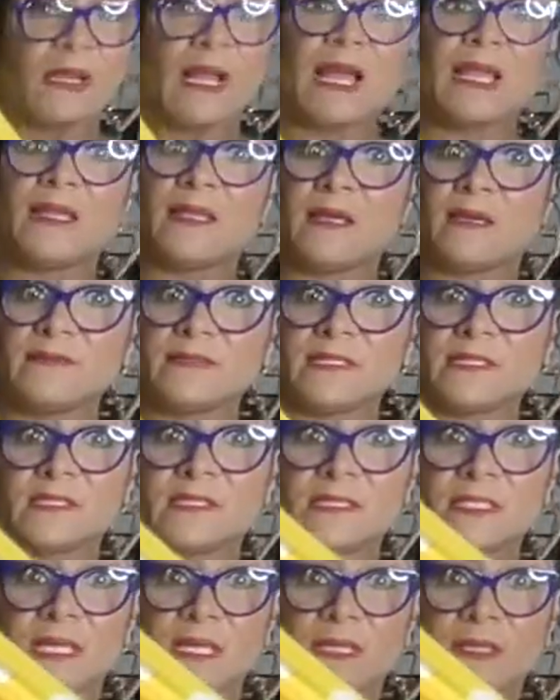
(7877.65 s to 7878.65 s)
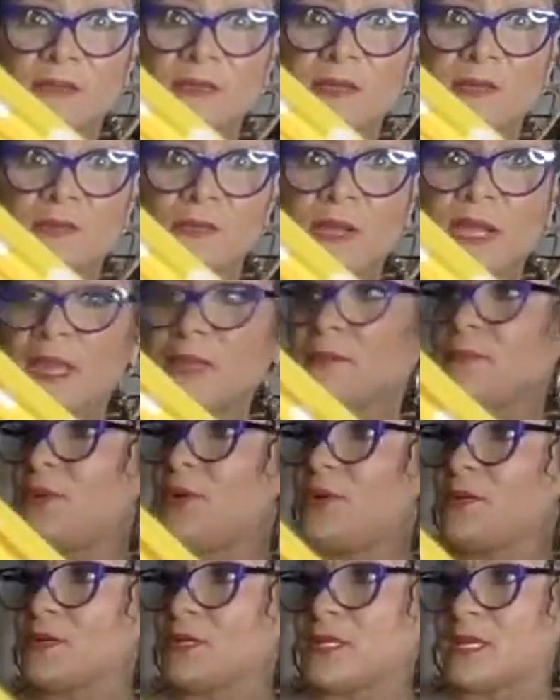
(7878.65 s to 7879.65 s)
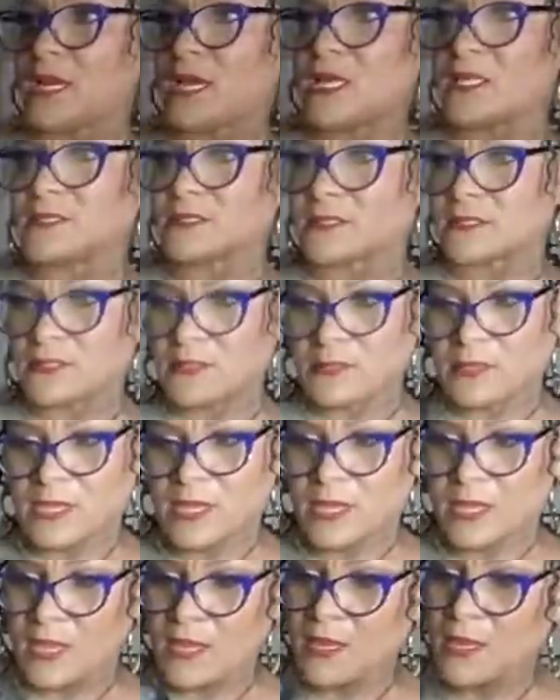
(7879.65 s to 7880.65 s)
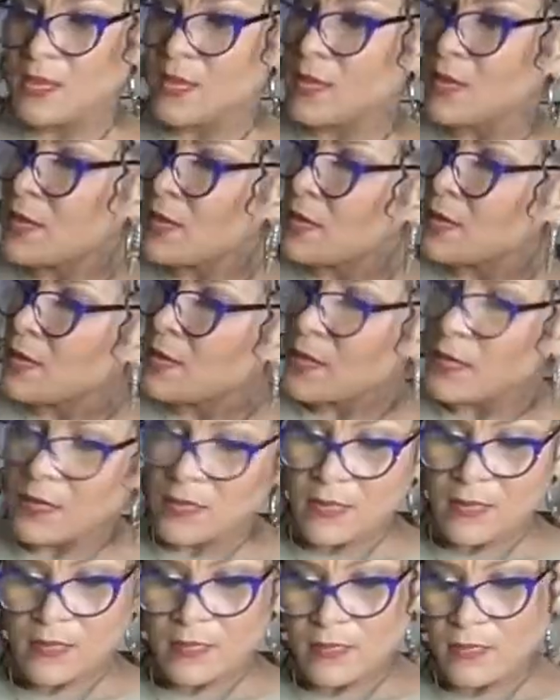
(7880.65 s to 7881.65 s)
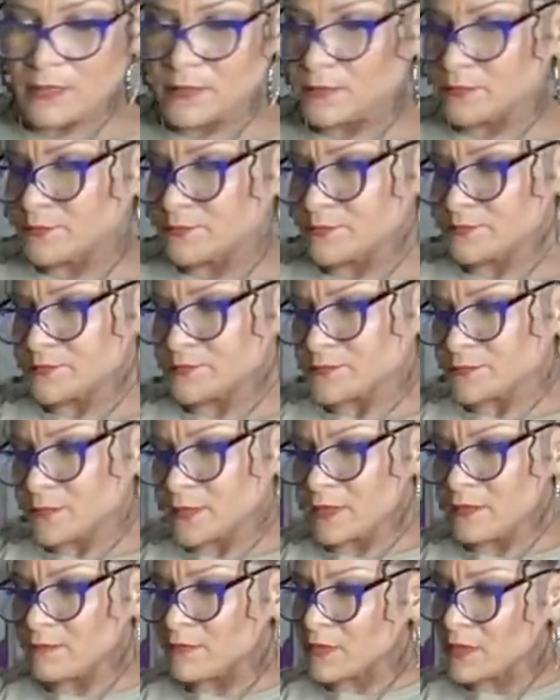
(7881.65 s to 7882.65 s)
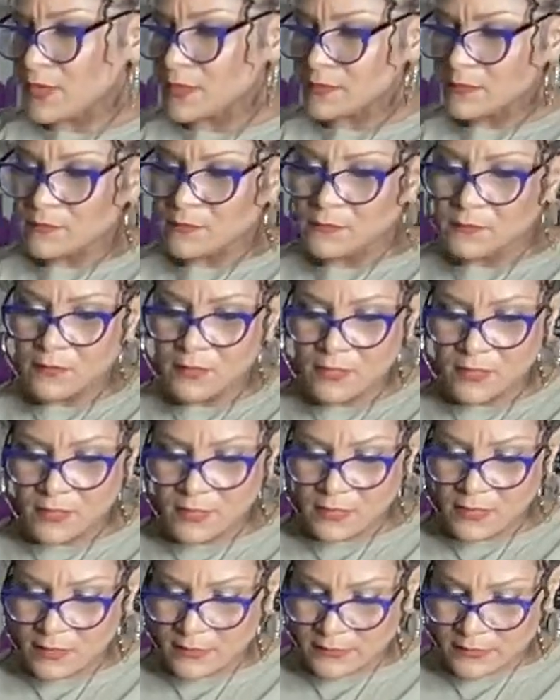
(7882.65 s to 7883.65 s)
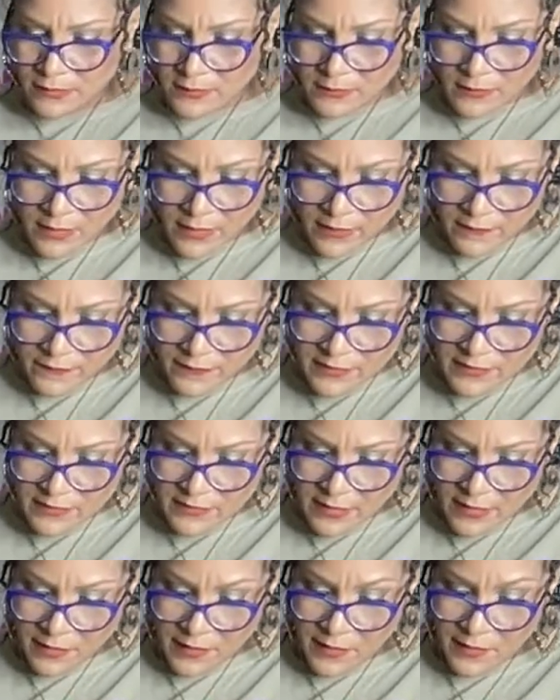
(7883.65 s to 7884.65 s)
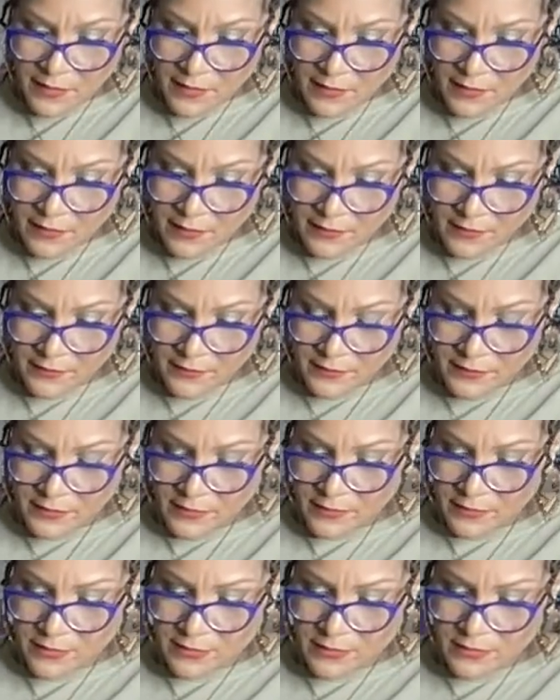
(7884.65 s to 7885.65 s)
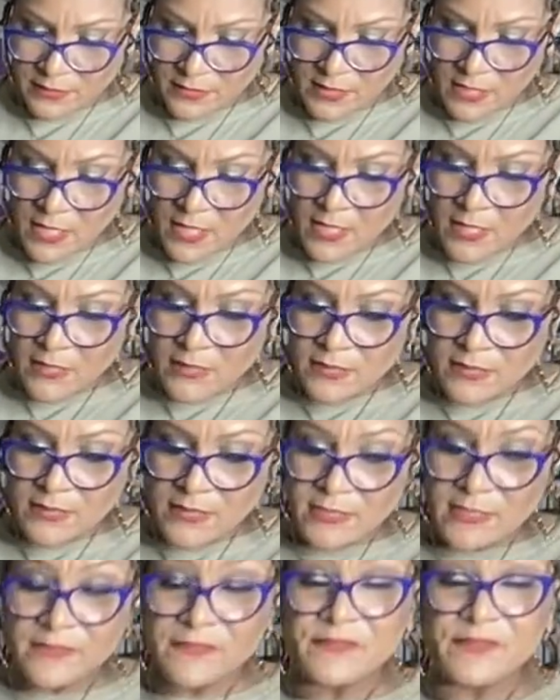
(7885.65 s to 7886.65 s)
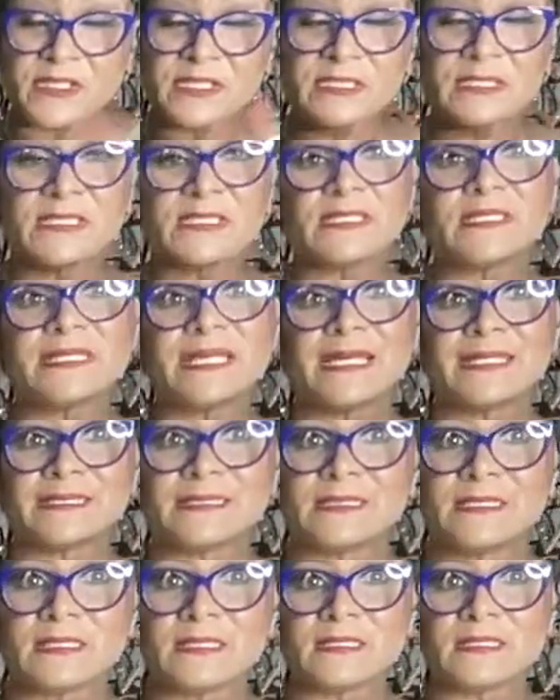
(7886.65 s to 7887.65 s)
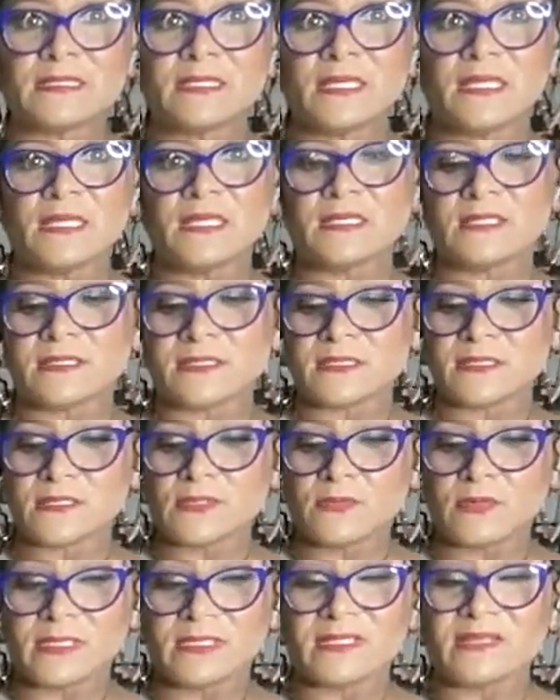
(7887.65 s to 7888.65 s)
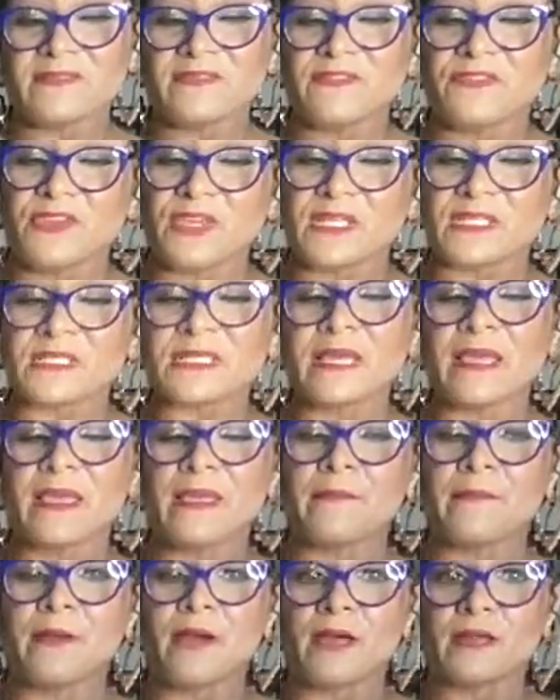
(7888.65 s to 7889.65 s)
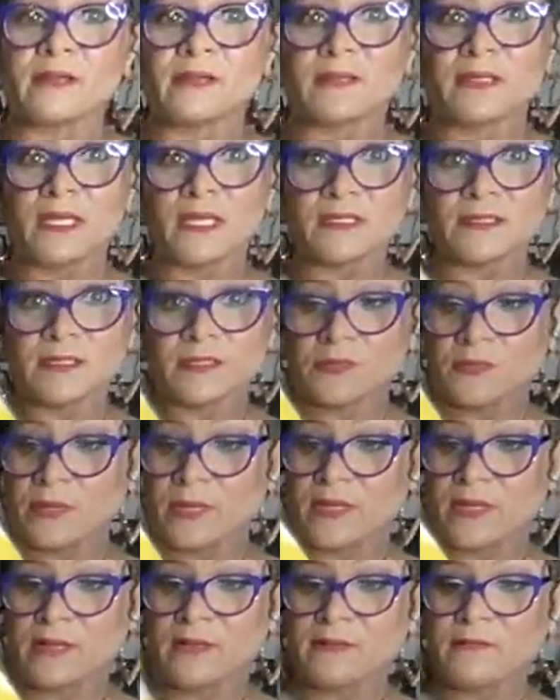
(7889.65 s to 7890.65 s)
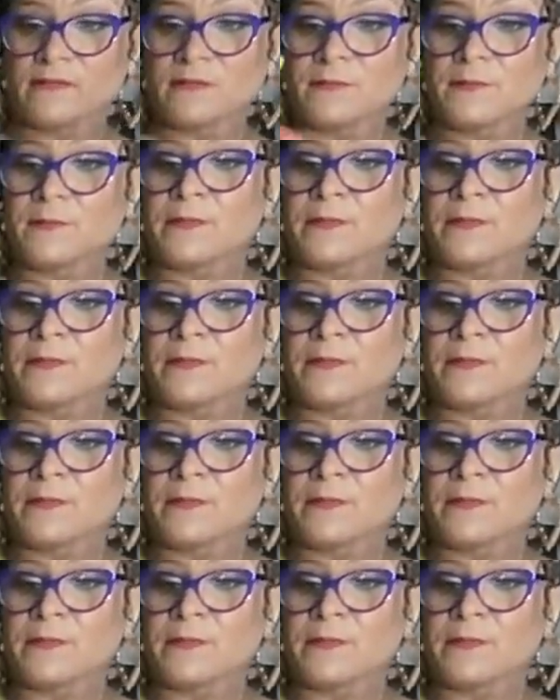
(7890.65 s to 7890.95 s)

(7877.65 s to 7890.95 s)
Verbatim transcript: I love this yellow and white polka dot. Okay. Um, if y'all don't want it, it's okay if it stay here. It is. This is a vintage size 16. This is going to fit a modern day 12.